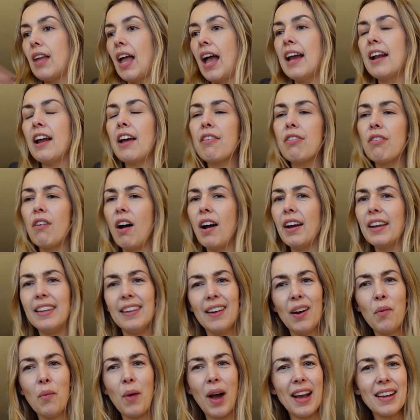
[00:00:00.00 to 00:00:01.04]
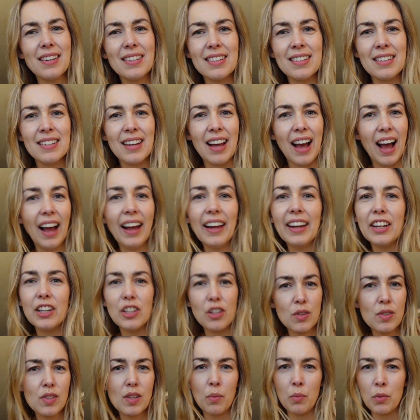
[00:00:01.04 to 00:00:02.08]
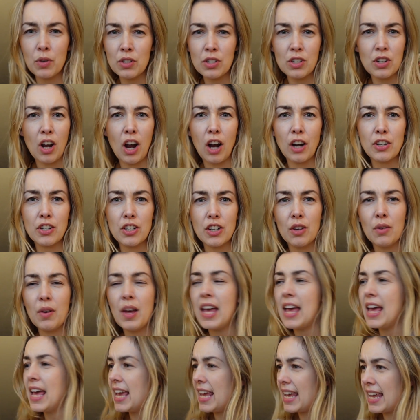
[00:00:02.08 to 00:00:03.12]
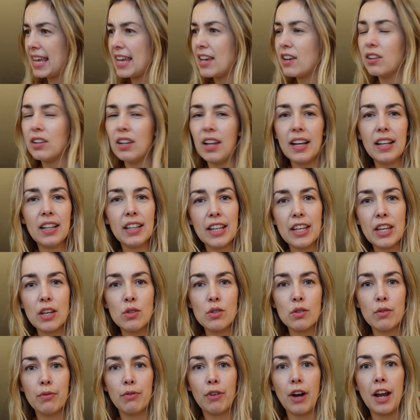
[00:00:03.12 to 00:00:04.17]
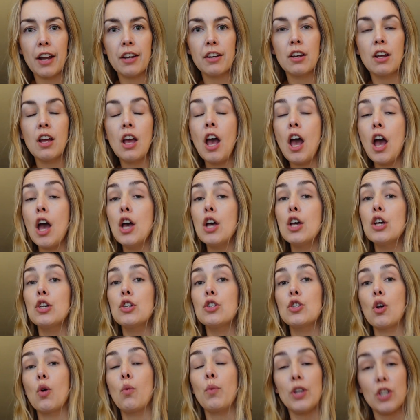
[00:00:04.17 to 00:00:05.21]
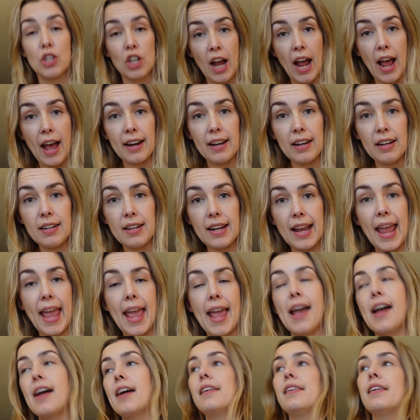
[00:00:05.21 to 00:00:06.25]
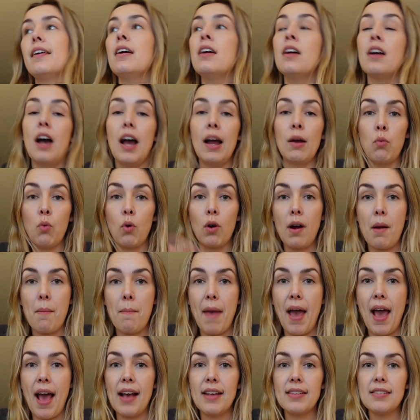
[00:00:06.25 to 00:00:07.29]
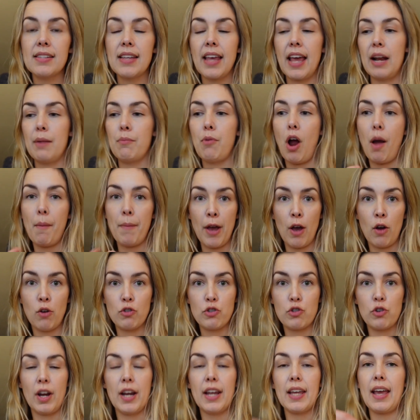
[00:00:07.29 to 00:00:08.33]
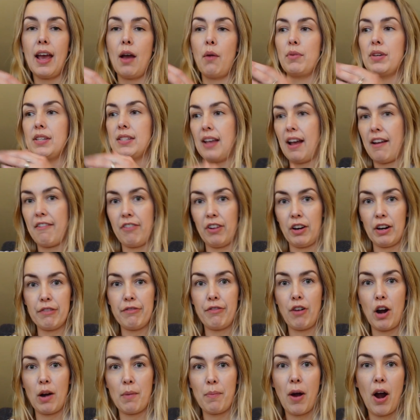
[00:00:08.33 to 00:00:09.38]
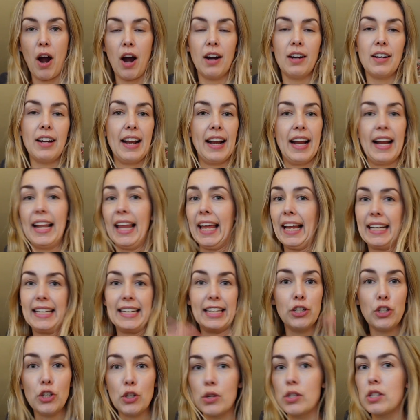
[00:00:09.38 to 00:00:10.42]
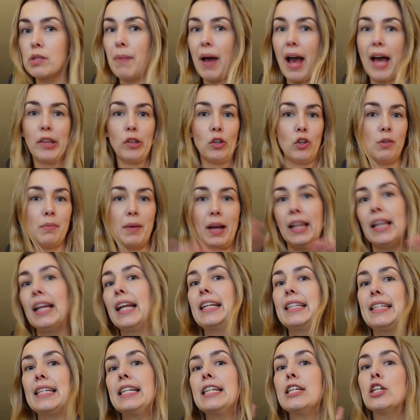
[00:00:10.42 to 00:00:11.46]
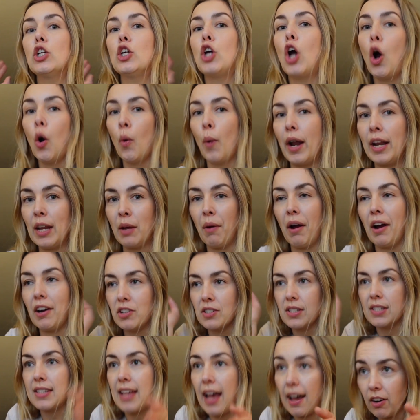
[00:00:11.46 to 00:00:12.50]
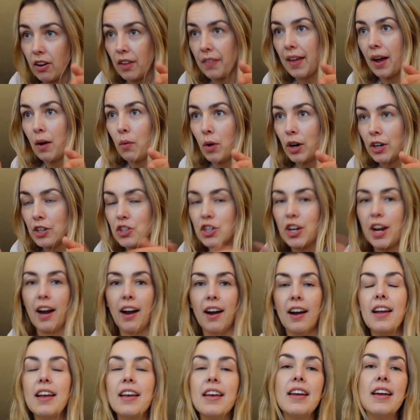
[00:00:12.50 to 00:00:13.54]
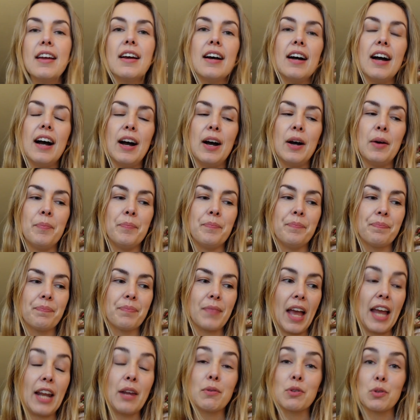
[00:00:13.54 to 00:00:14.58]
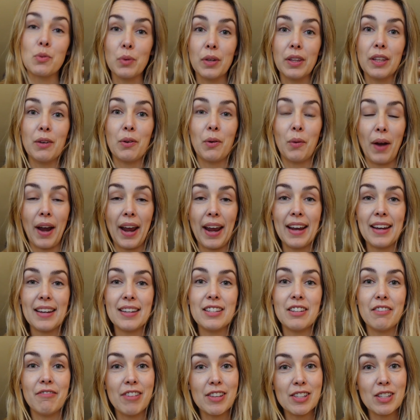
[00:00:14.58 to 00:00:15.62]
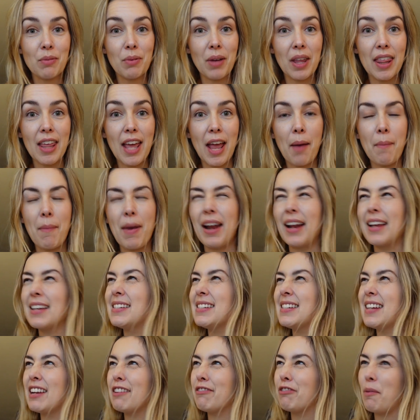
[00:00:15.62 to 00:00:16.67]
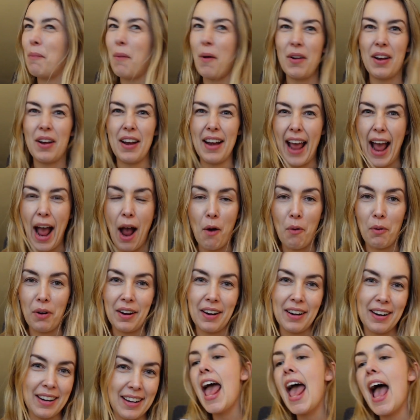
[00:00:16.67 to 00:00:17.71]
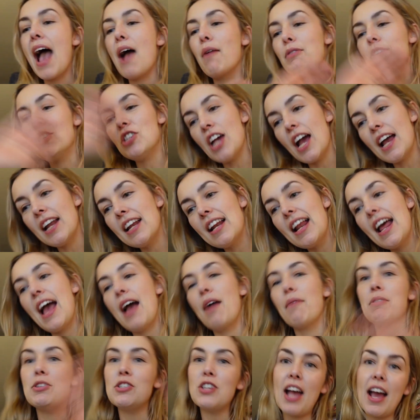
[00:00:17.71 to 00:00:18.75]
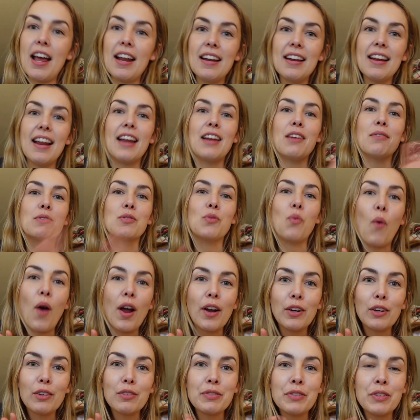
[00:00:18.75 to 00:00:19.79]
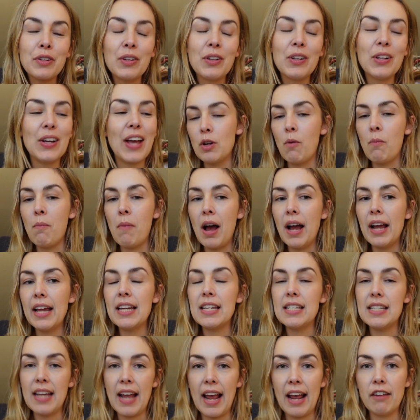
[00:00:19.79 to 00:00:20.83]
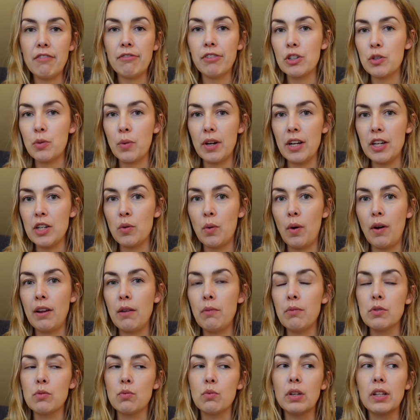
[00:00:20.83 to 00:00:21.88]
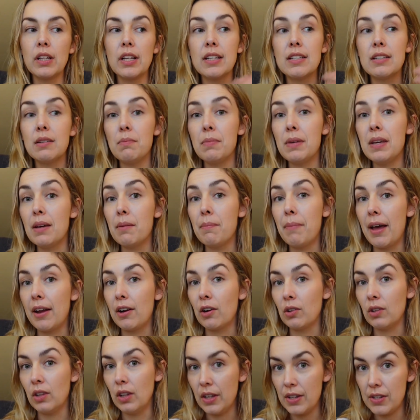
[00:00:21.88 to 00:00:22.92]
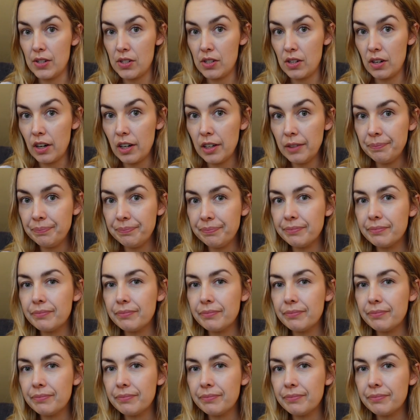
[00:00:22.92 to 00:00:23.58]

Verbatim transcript: And I thought, you know what? I could use someone to talk to. He could likely use a friend. So we chatted and I wore a mask and I brought my own drink and we sat very far apart and I like didn't use the bathroom. I like didn't go anywhere. I just sat on that one chair. Um, and it was really great to visit with him. And I stayed for about an hour and, and we chatted and we chatted and it was wonderful. My intent for 2020 was really to be a better listener